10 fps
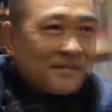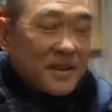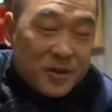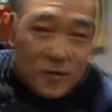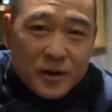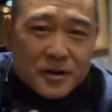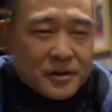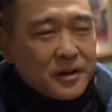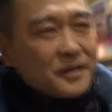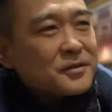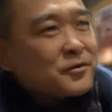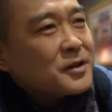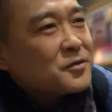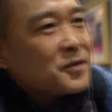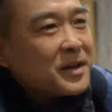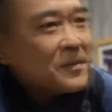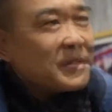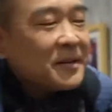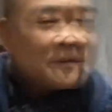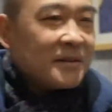strange, not strange way,
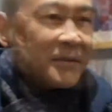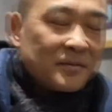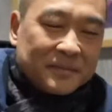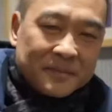but you know,